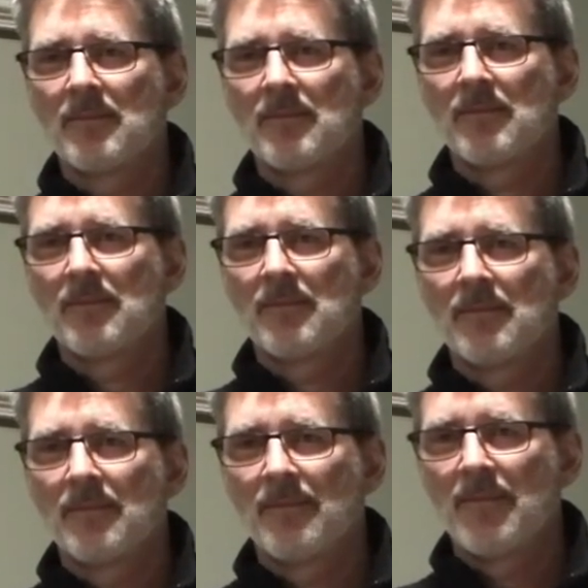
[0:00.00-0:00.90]

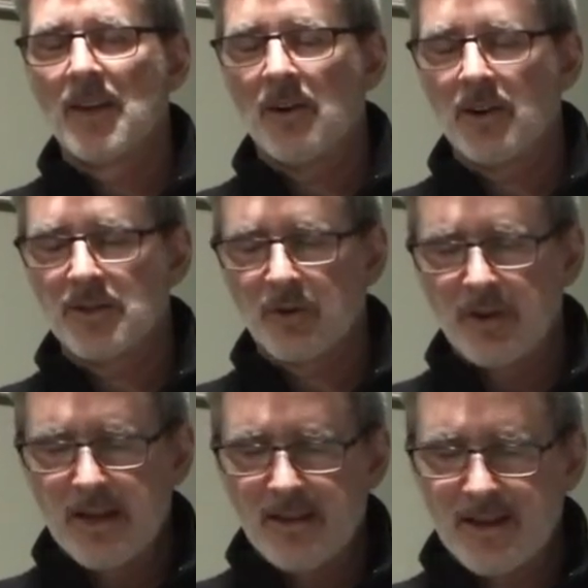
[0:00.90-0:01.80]
All right, so
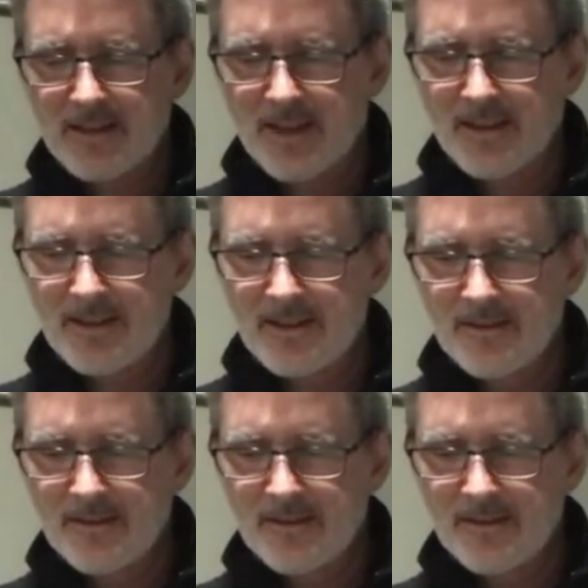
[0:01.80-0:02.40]
that technique